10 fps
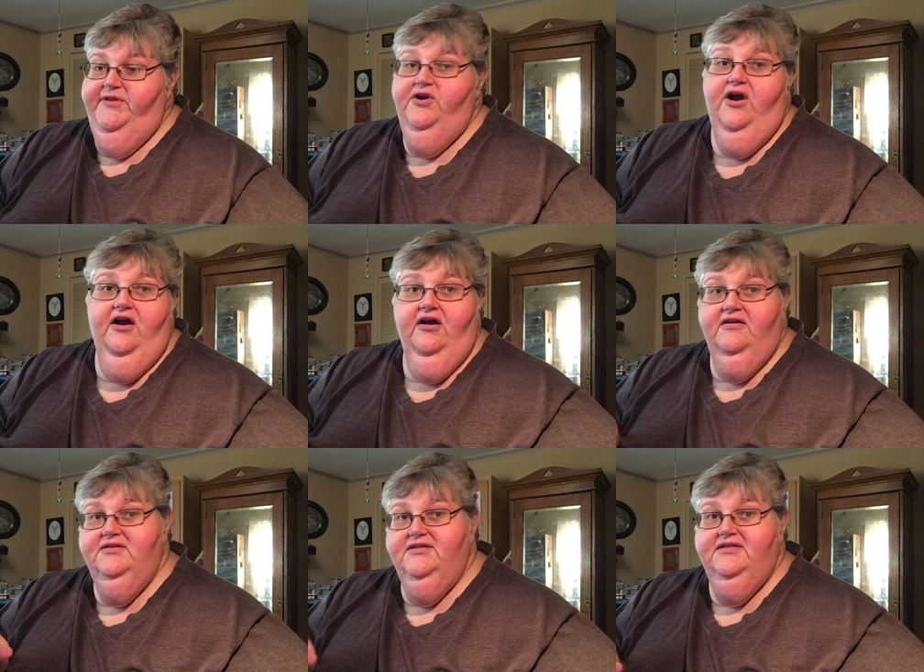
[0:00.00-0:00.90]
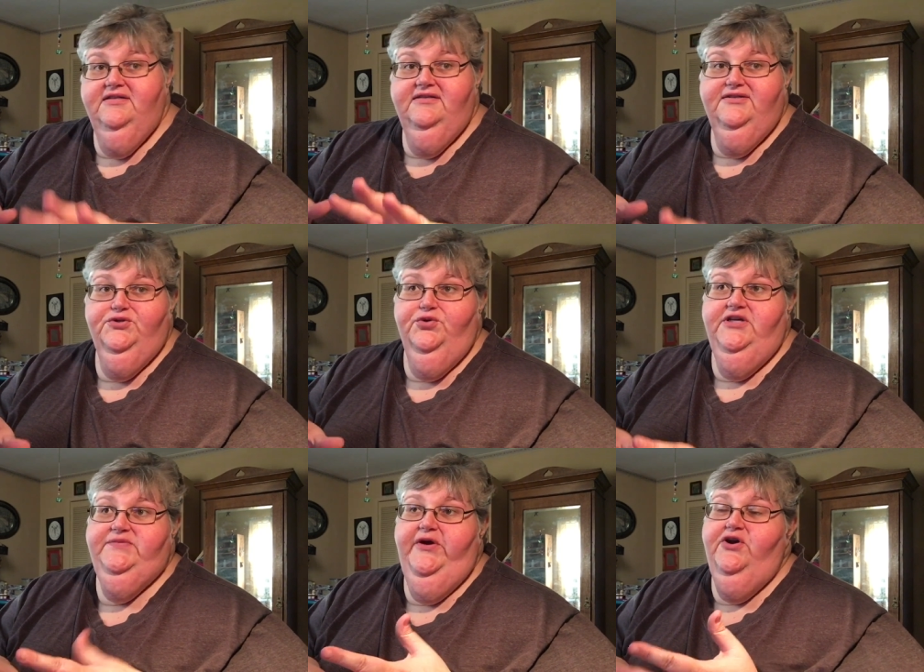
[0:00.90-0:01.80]
there are
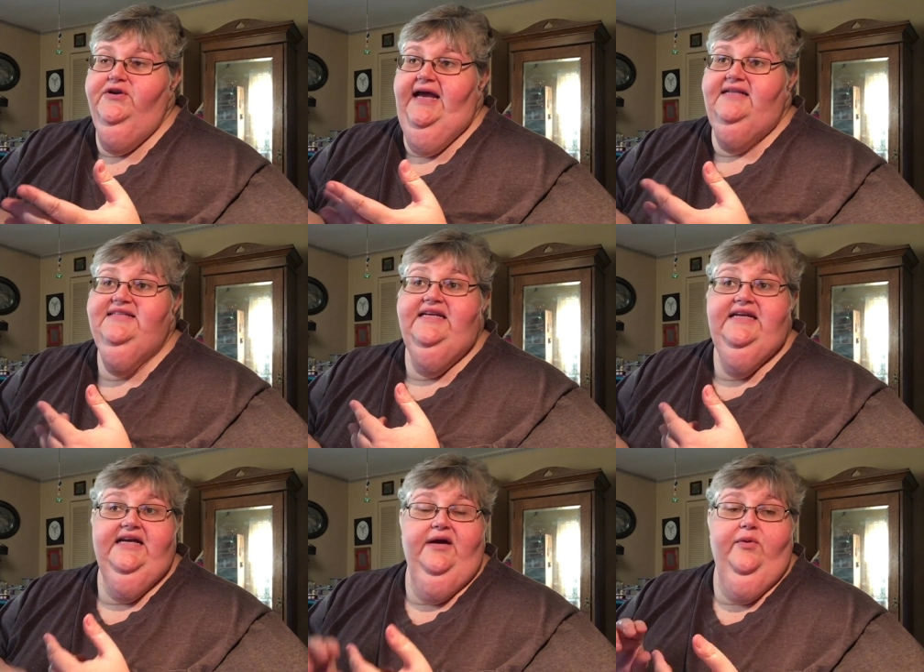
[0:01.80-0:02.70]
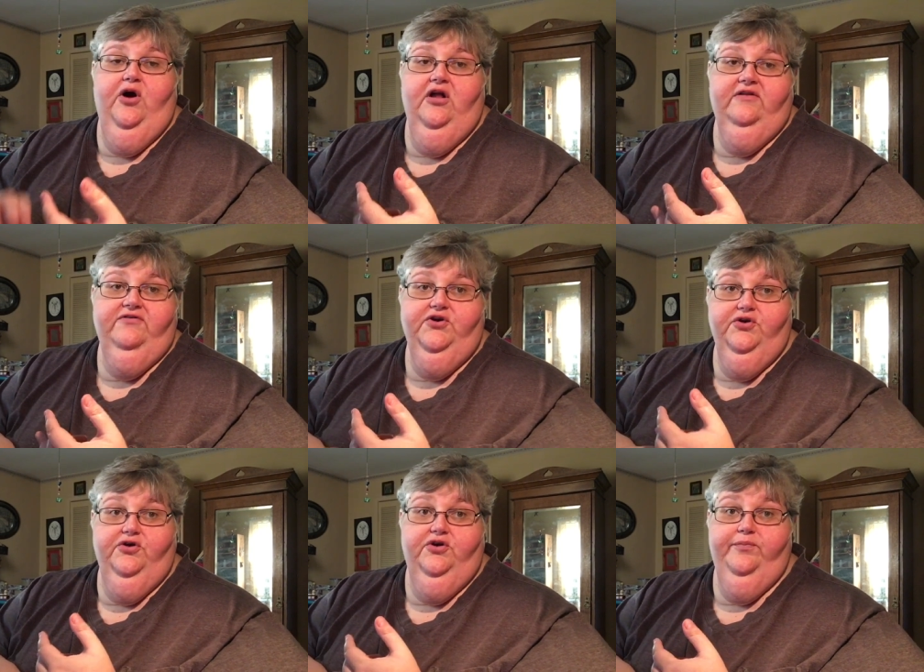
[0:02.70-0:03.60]
stories, but her dad's gonna dig up all of
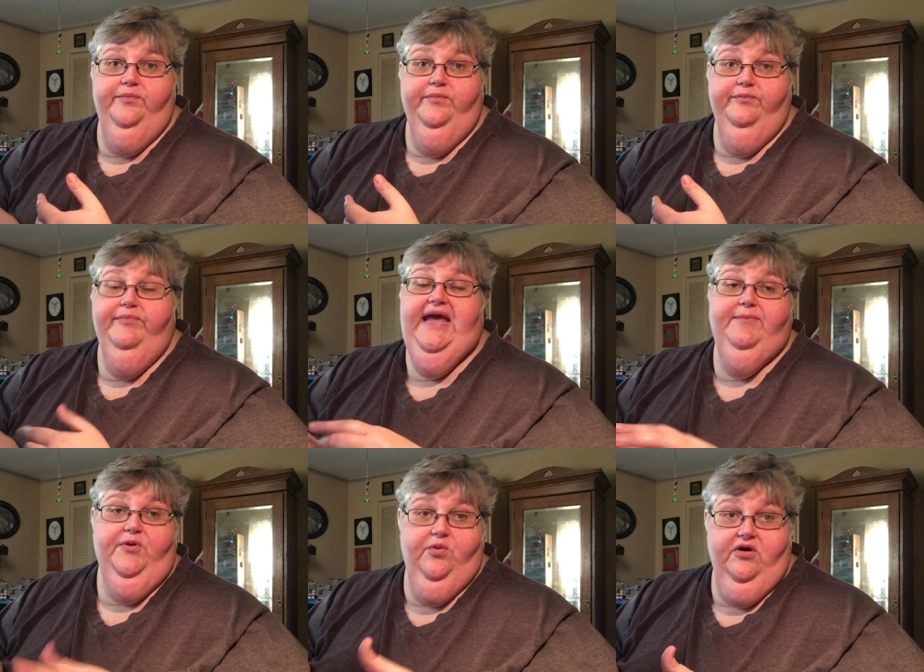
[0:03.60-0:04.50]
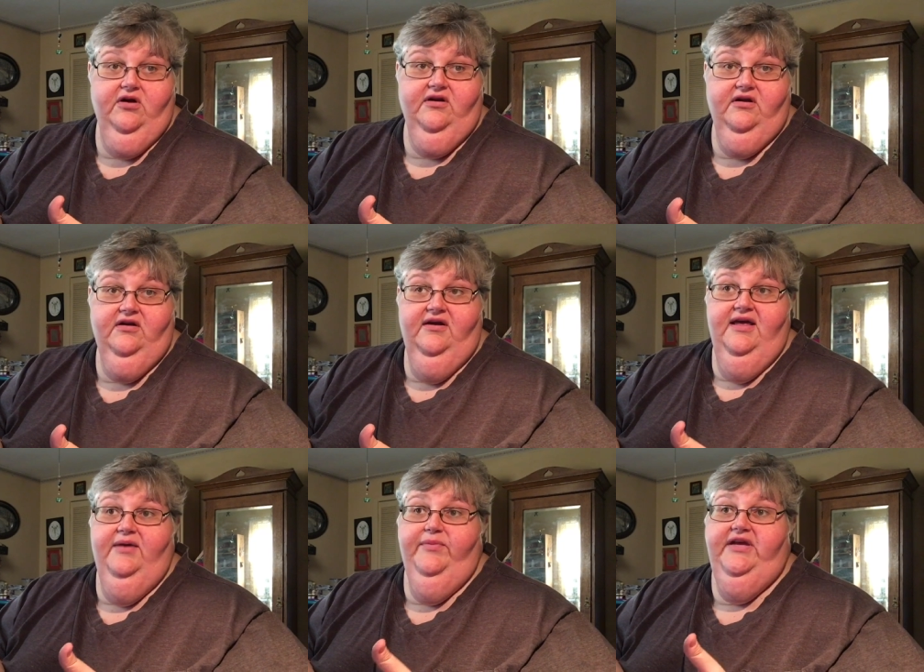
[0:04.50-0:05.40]
her paperwork
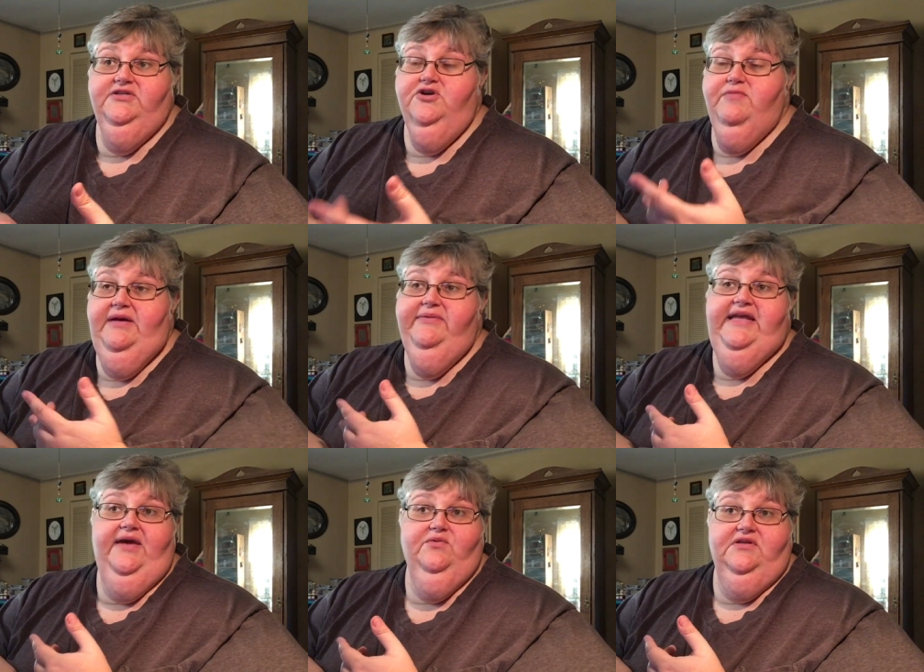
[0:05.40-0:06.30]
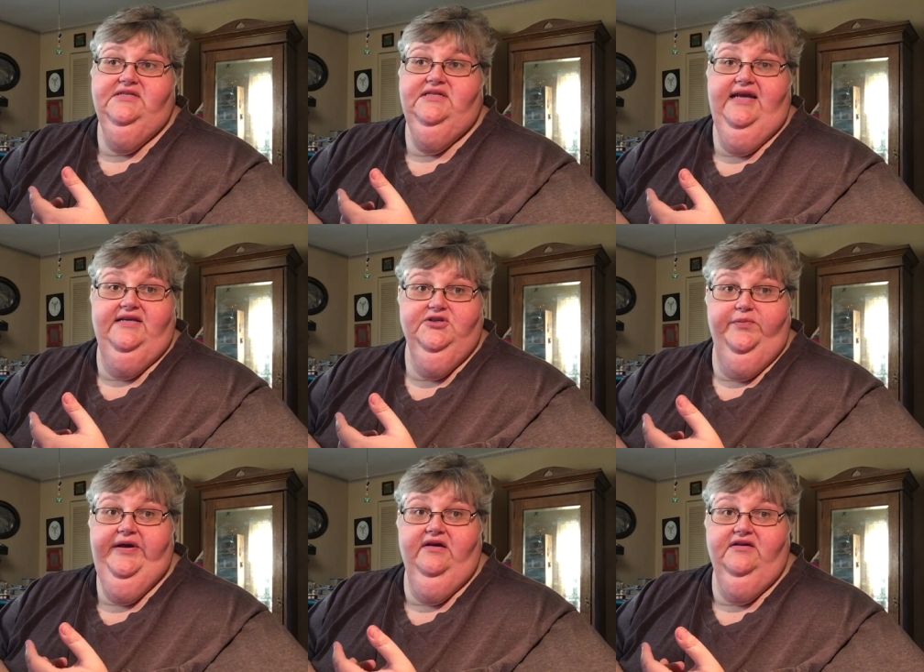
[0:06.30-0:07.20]
because her mom and dad were listed as her
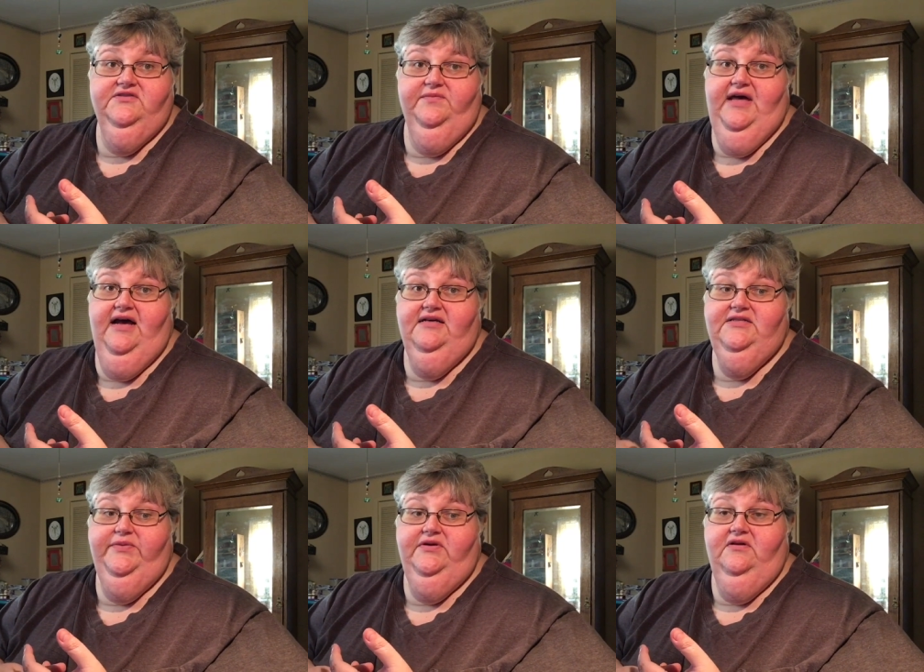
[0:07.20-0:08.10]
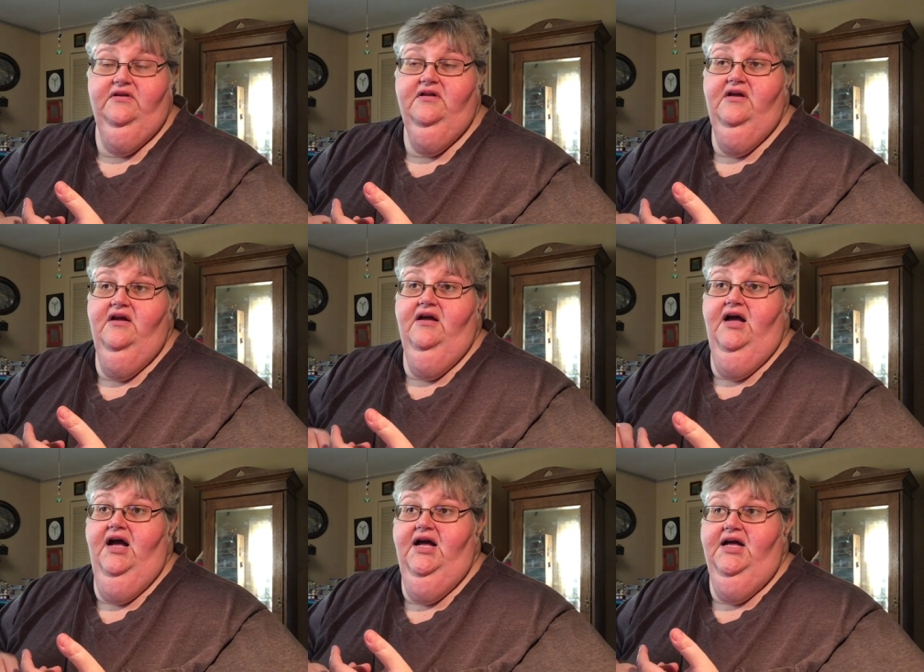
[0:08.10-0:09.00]
parents from the hospital.
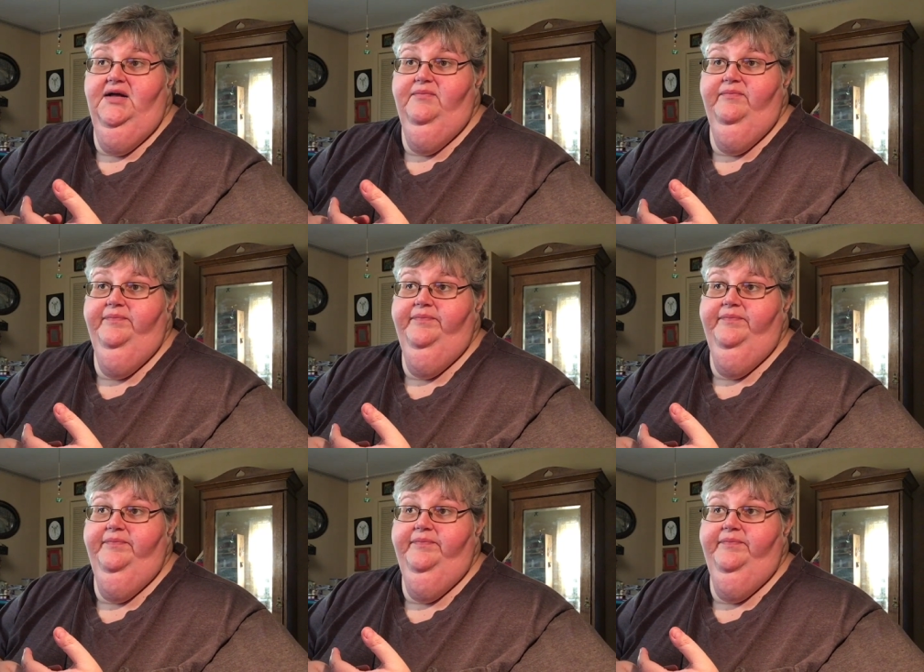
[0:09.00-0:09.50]
Um,